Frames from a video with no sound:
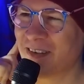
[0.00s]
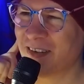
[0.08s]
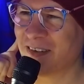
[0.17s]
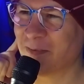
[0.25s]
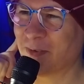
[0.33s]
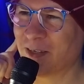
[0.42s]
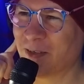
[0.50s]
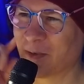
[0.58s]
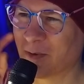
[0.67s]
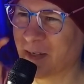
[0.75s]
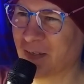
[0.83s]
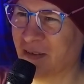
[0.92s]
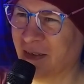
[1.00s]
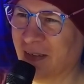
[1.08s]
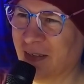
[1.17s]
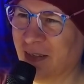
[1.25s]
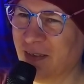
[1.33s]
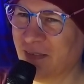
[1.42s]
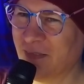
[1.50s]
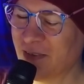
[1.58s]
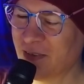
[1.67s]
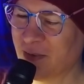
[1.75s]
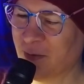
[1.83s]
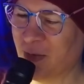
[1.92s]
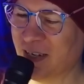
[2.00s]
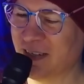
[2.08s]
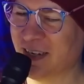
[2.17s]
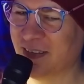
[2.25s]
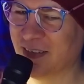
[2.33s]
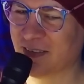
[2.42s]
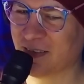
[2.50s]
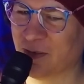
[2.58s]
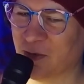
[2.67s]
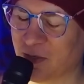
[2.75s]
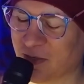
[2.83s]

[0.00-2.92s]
something or do I maintain this illusion of